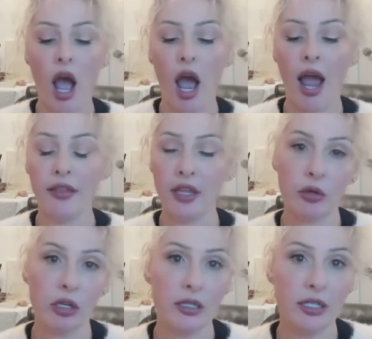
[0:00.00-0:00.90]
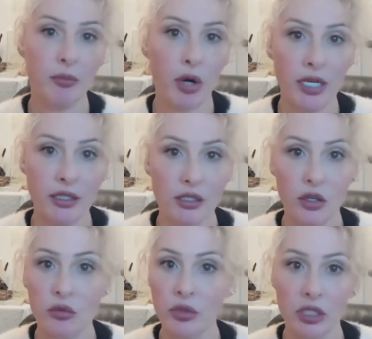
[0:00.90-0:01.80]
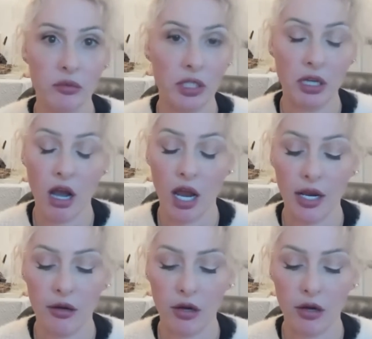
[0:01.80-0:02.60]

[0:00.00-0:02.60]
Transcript: I think we're going to see prices go really, really high.